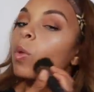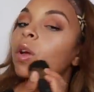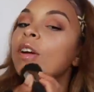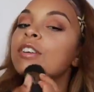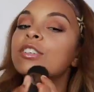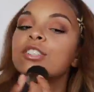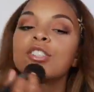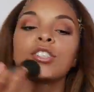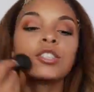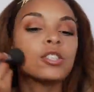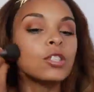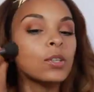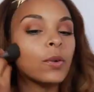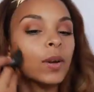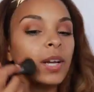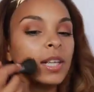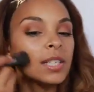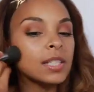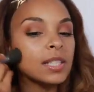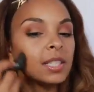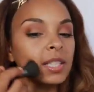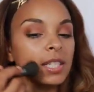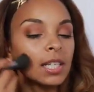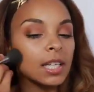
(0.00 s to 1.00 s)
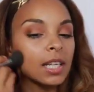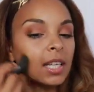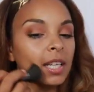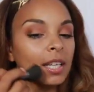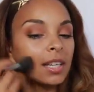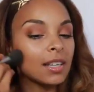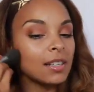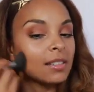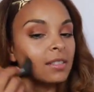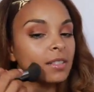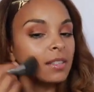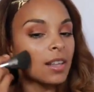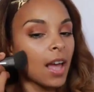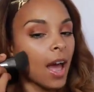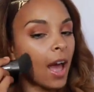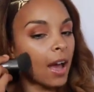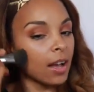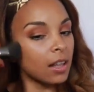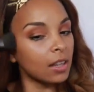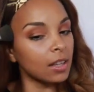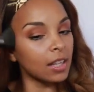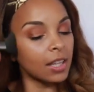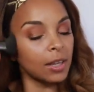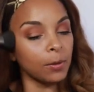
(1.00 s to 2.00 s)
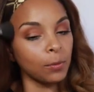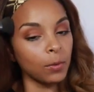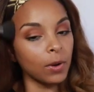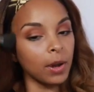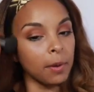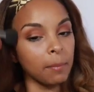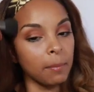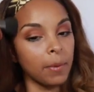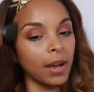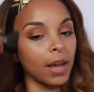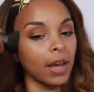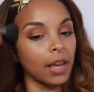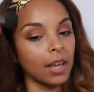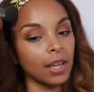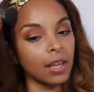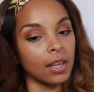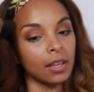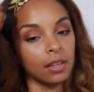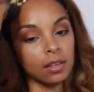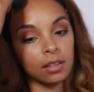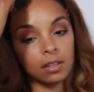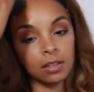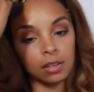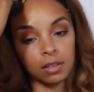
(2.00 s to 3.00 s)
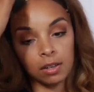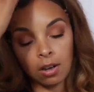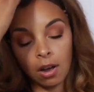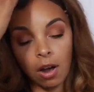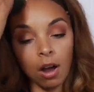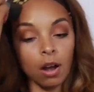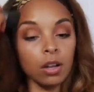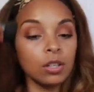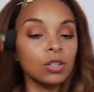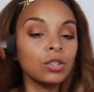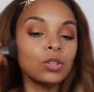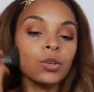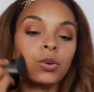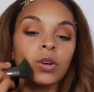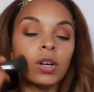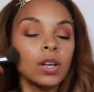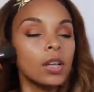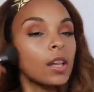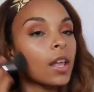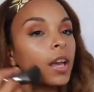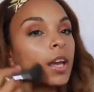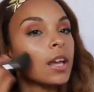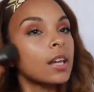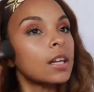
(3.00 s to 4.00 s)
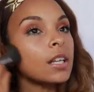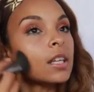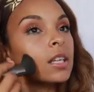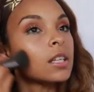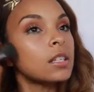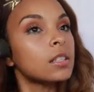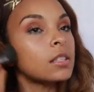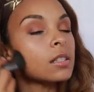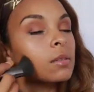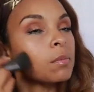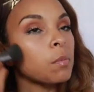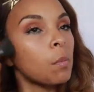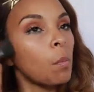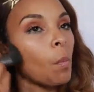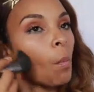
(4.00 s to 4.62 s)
just so I see exactly where my contour line is.